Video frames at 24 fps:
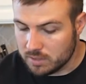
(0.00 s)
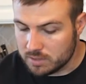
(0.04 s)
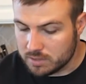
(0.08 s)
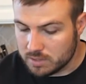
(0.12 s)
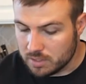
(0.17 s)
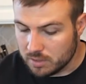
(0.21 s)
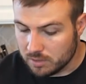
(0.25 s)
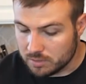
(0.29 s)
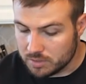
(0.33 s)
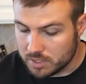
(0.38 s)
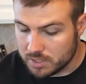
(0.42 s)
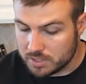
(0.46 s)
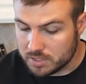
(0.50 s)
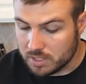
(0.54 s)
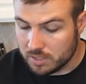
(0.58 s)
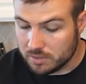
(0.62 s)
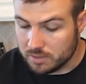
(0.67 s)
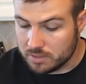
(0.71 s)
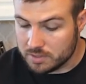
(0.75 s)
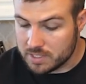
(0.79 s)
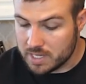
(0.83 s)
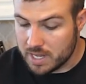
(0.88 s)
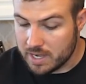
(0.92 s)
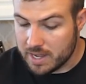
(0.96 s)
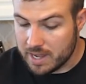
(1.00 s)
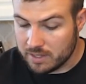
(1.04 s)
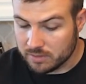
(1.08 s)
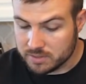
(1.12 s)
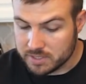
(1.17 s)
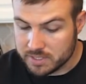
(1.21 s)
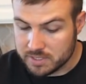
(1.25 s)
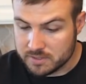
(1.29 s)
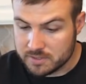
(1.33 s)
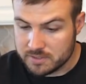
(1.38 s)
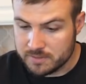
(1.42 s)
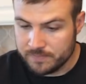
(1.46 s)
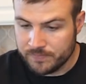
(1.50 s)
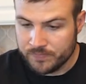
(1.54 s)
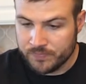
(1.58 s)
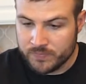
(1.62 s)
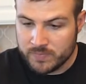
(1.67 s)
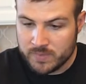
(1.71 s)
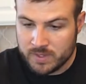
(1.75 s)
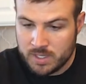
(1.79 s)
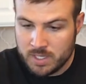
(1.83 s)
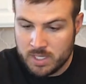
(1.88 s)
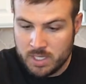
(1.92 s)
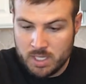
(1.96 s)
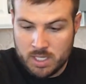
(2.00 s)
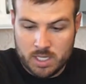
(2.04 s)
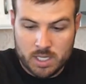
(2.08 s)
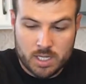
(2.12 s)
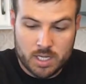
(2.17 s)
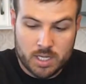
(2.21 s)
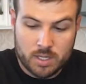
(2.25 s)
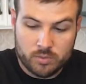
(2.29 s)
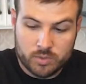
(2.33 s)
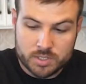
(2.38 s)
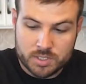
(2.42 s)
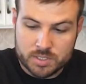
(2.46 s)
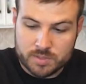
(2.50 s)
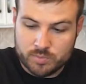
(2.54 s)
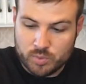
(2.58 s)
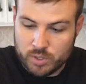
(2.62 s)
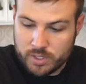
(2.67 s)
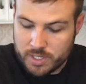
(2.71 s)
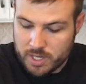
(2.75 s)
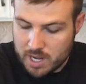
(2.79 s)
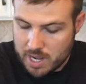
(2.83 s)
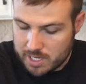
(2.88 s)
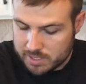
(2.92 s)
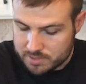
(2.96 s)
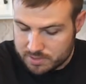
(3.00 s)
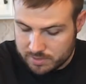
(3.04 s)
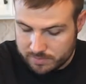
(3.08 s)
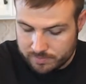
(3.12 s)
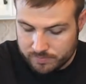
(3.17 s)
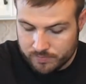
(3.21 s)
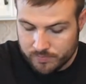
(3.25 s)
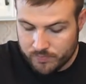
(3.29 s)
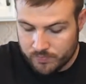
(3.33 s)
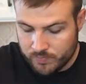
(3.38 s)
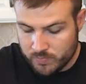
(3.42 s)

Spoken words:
So just under 10 ounces, which is pretty awesome.